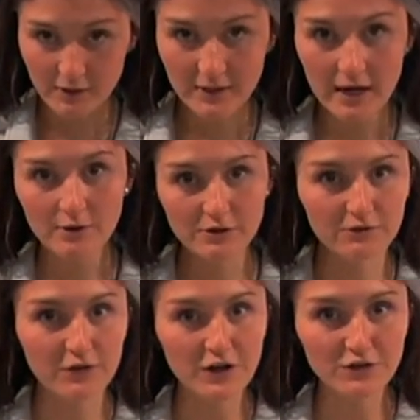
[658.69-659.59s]
right now is
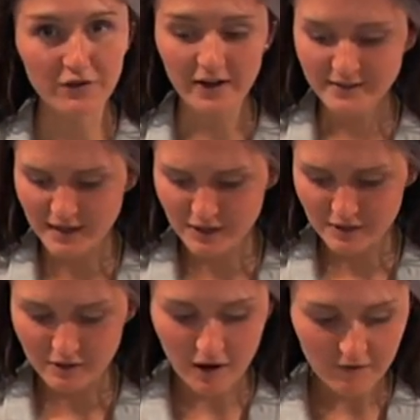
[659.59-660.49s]
fresh figs. I
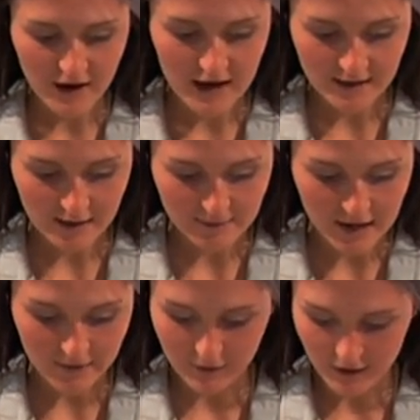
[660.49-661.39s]
just love adding them
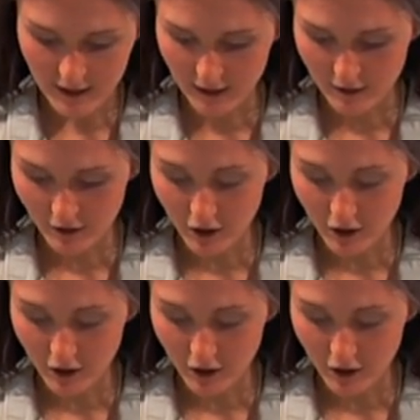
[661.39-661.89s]
to everything and they're